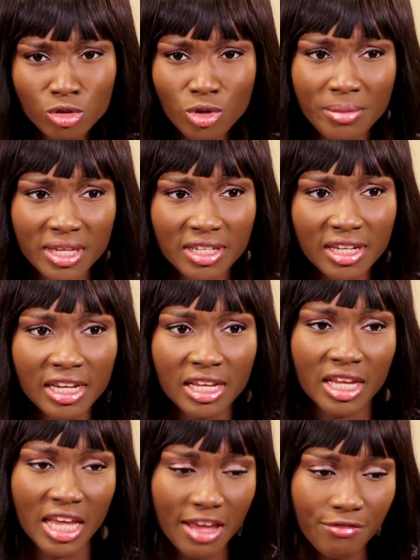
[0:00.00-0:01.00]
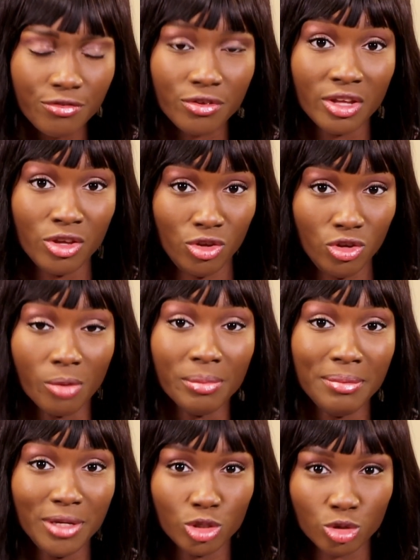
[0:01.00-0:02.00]
So basically, if your
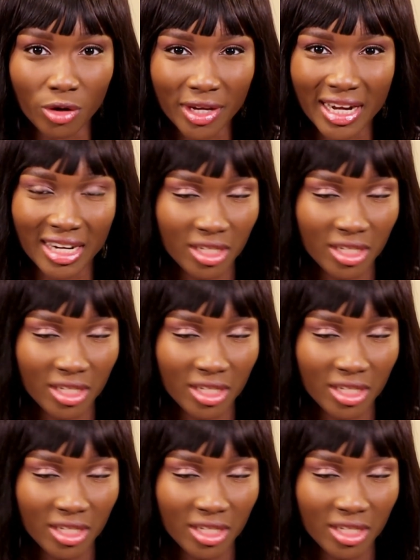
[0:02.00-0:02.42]
baby is sucking